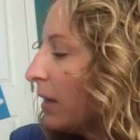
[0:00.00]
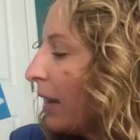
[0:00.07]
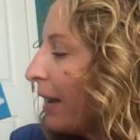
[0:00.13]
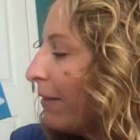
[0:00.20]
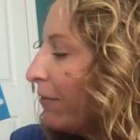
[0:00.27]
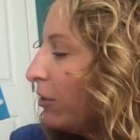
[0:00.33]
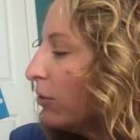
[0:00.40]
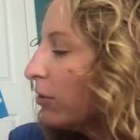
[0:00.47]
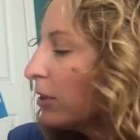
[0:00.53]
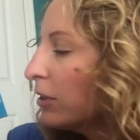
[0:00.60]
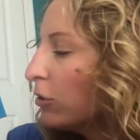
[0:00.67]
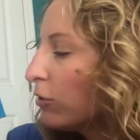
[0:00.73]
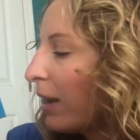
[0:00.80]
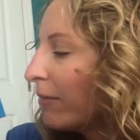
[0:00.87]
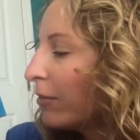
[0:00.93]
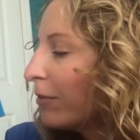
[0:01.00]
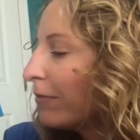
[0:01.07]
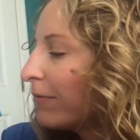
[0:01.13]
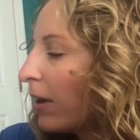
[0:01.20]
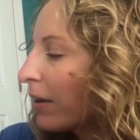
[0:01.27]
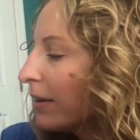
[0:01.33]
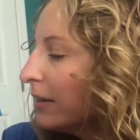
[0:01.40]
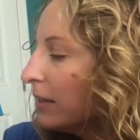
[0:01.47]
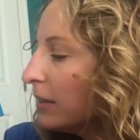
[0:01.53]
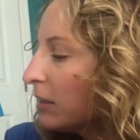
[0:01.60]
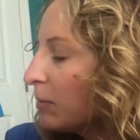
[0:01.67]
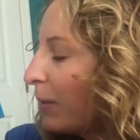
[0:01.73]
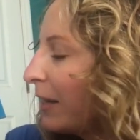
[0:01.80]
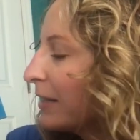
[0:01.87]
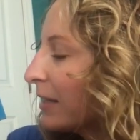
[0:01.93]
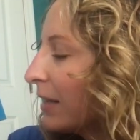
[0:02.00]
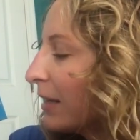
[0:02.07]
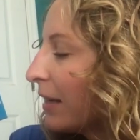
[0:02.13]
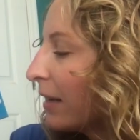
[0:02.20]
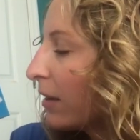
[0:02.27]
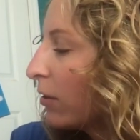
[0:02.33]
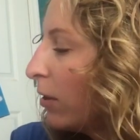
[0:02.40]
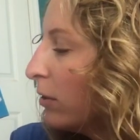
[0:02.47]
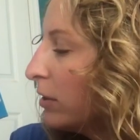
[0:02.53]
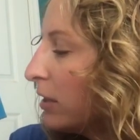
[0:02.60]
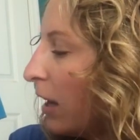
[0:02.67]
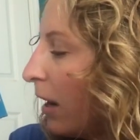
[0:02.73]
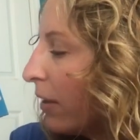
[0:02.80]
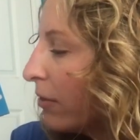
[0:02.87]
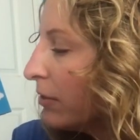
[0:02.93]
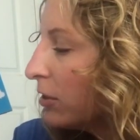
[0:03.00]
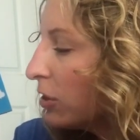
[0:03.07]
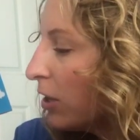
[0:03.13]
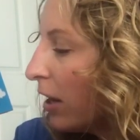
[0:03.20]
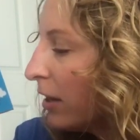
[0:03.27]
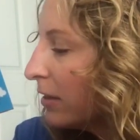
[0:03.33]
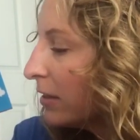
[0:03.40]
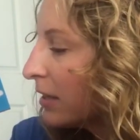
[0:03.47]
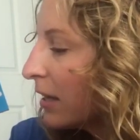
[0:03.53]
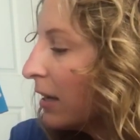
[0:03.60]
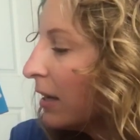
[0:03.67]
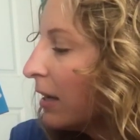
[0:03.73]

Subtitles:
If you could travel far into space and get close to other stars,